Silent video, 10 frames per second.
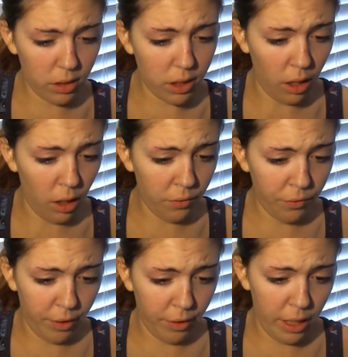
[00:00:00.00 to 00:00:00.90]
Talc
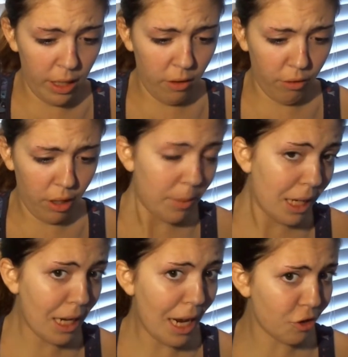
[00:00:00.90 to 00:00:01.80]
Free
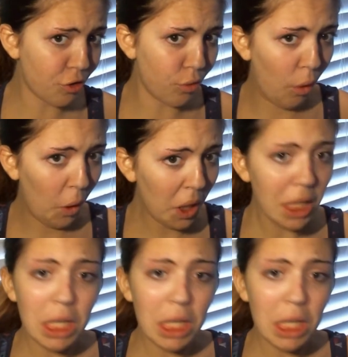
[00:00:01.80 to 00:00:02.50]
Creamy Natural